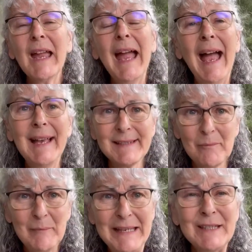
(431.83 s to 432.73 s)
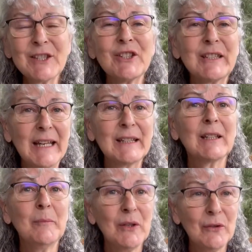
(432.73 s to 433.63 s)
as a means to get
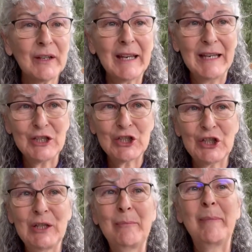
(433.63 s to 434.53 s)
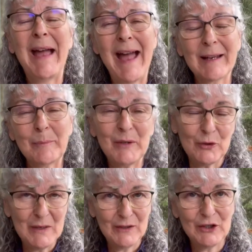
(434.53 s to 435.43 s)
communication back
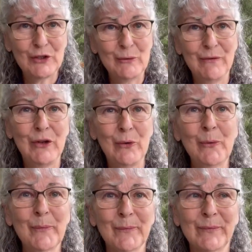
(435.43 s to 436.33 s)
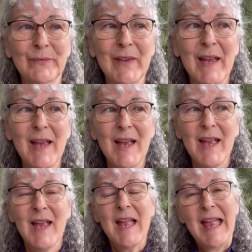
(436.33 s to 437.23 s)
between the two of you,
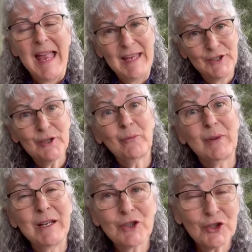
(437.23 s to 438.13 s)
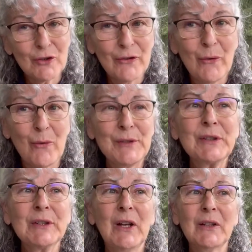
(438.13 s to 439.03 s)
and to reassure the horse
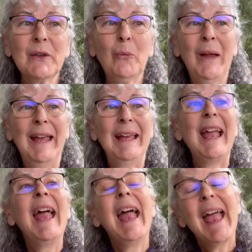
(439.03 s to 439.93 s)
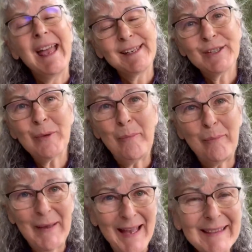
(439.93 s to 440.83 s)
along the way, and to
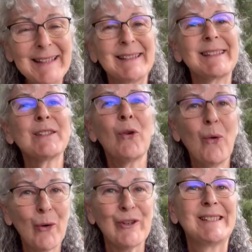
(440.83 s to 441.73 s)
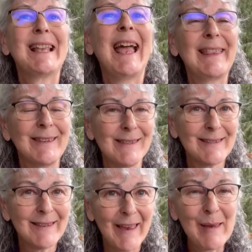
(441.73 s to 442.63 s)
balance the horse at the
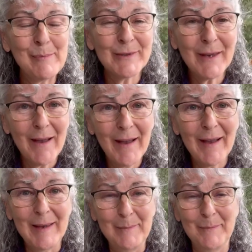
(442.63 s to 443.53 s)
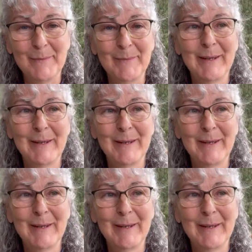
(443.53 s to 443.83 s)
same time,